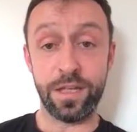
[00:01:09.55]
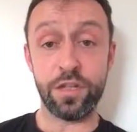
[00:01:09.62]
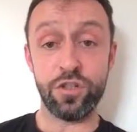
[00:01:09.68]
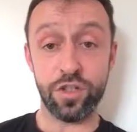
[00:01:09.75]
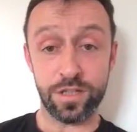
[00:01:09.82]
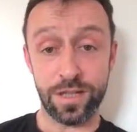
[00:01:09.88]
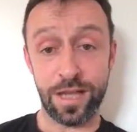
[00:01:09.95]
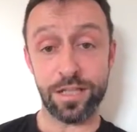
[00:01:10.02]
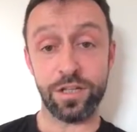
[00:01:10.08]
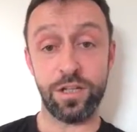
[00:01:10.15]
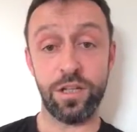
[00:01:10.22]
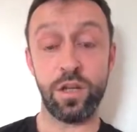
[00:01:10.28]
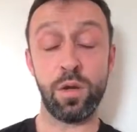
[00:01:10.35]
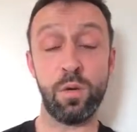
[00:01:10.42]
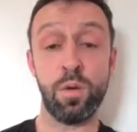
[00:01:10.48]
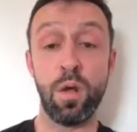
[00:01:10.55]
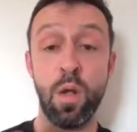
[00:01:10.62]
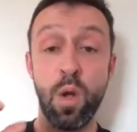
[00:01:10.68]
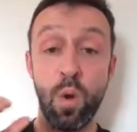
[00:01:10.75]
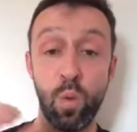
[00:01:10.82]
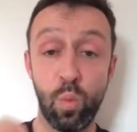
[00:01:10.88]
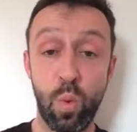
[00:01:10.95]
They're just asking you,
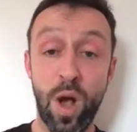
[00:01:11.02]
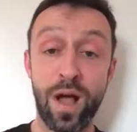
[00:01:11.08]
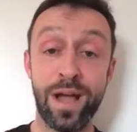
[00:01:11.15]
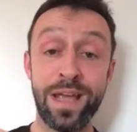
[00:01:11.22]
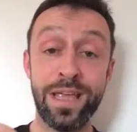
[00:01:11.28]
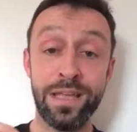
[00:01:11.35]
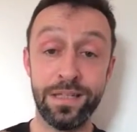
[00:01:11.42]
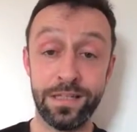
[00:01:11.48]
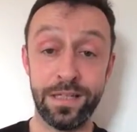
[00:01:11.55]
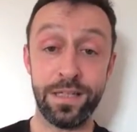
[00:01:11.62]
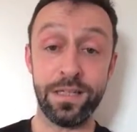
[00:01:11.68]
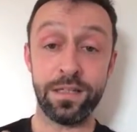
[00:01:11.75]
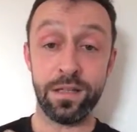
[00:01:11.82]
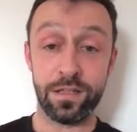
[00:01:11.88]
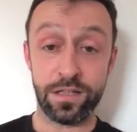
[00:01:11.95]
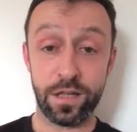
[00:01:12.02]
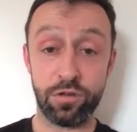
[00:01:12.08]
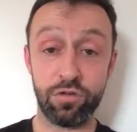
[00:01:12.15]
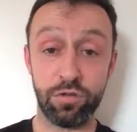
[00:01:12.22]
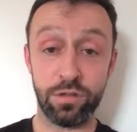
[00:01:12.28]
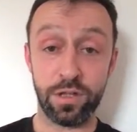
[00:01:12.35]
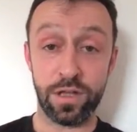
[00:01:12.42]
why did
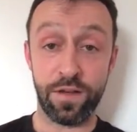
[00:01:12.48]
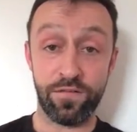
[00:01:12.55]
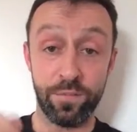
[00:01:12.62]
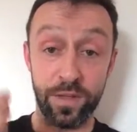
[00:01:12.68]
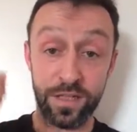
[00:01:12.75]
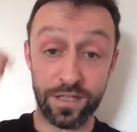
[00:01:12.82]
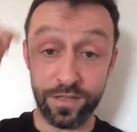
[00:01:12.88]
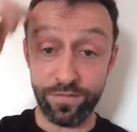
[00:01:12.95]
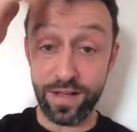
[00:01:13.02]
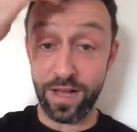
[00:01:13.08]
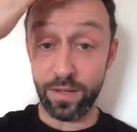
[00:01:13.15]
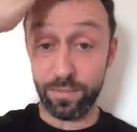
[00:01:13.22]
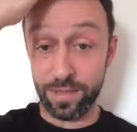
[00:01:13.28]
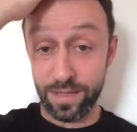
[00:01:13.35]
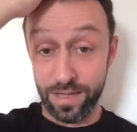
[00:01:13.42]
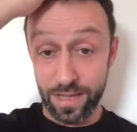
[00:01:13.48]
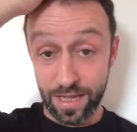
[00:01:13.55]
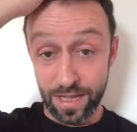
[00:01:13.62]
central government develop?